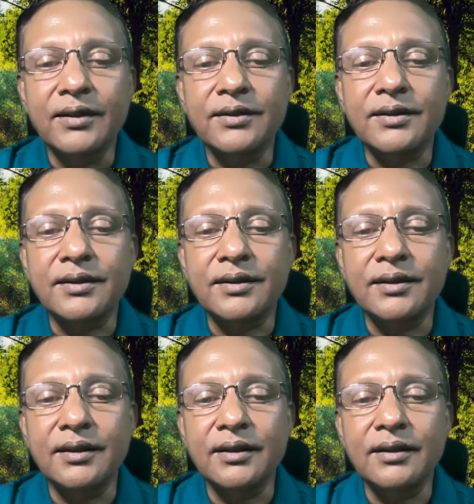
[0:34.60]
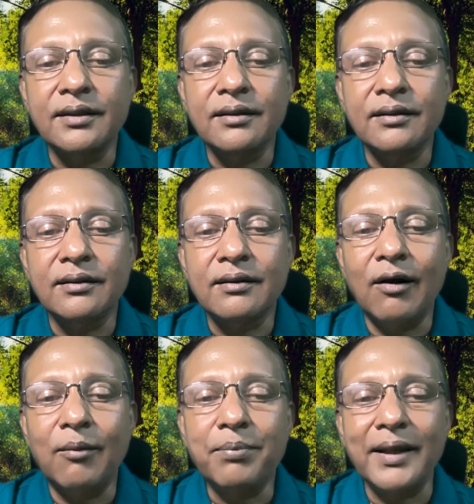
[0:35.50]
is the
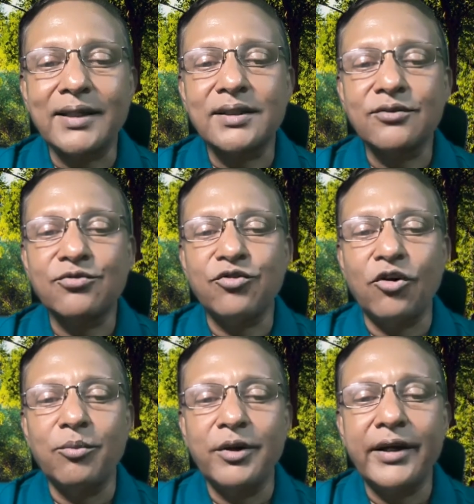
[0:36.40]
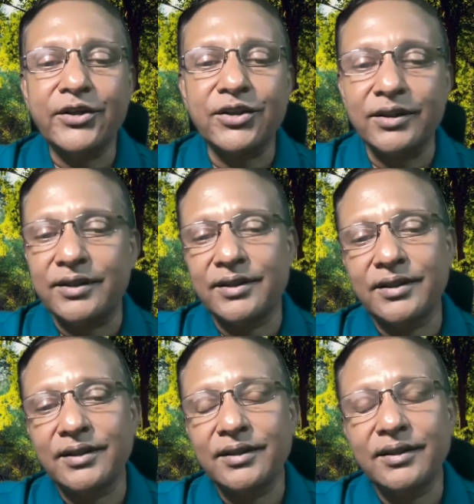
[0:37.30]
complex
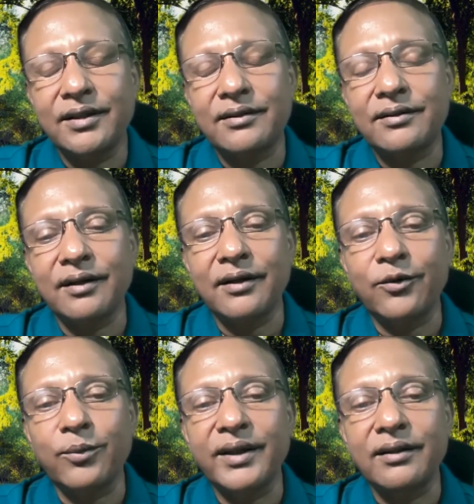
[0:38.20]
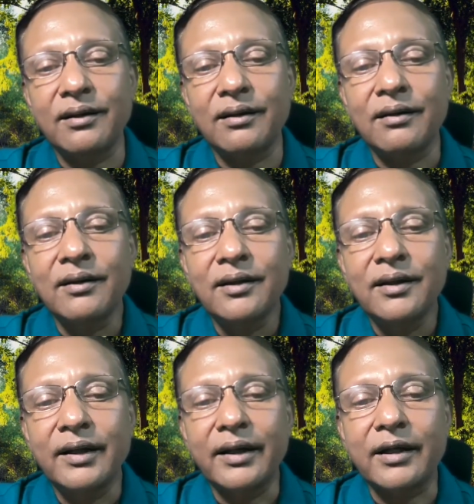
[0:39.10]
formulations that Ayurveda
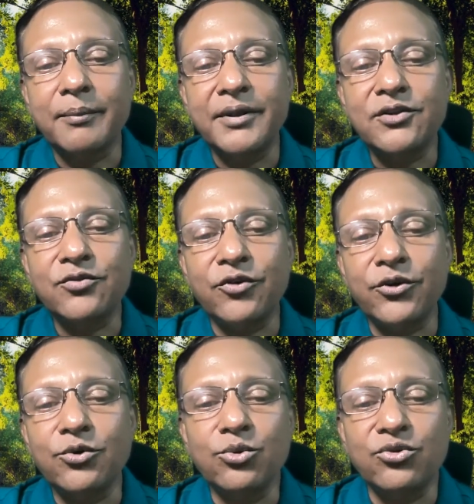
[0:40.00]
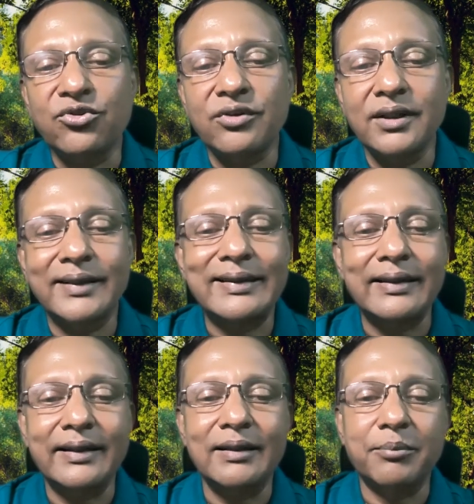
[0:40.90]
recommends for use in
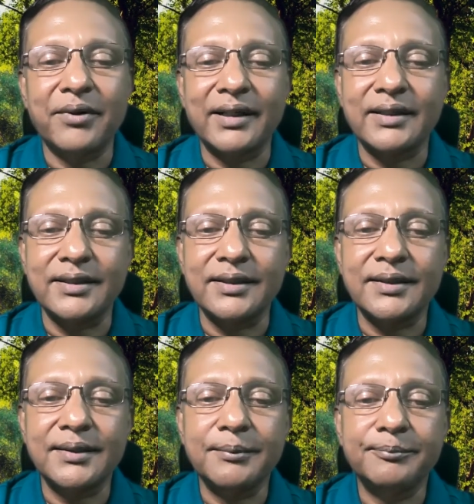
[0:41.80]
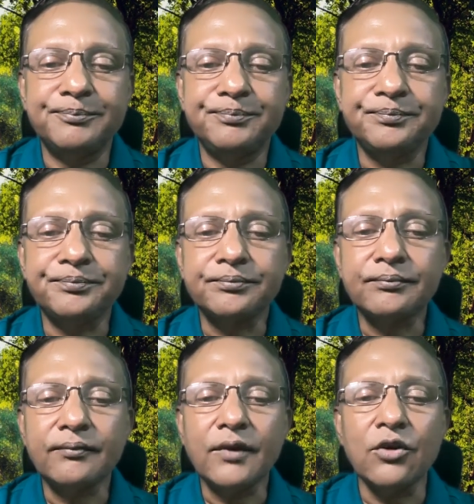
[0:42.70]
clinical practice.
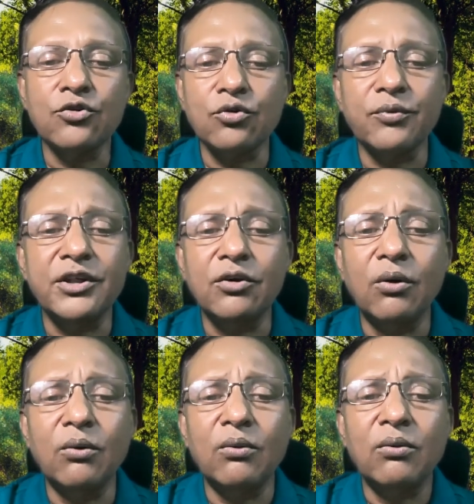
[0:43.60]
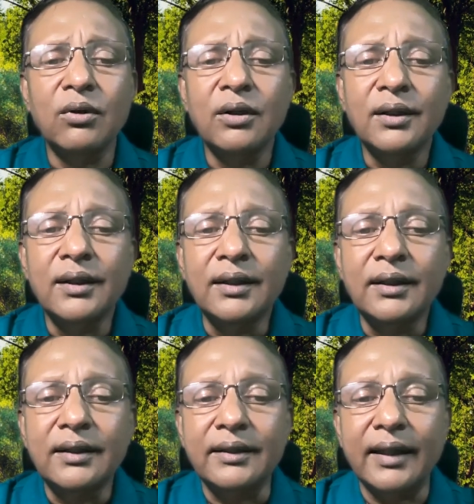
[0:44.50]
So we know
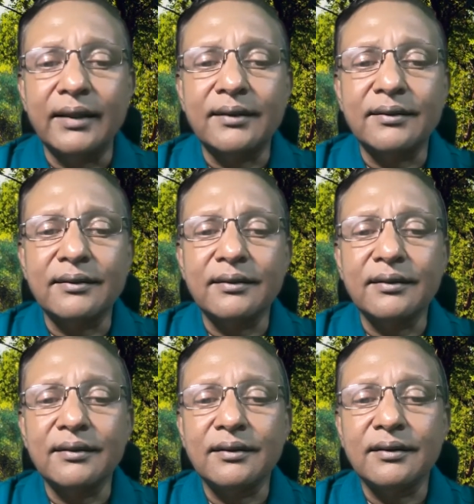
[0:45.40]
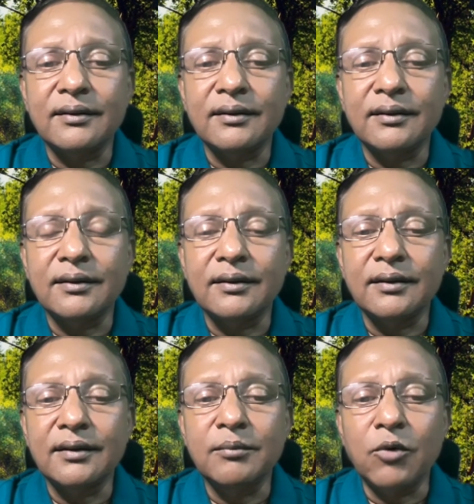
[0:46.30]
that
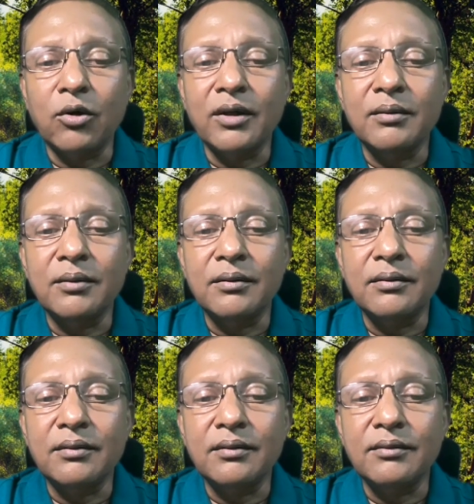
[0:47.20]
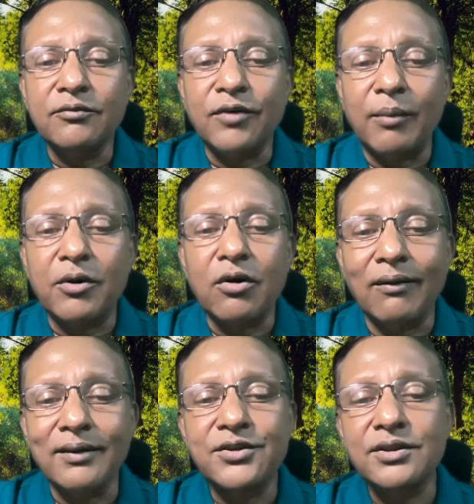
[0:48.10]
in modern
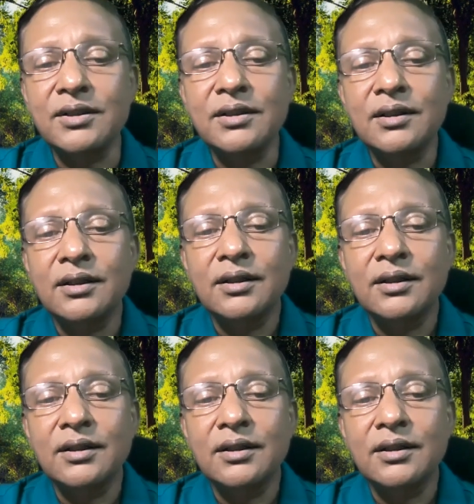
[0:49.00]
pharmacology,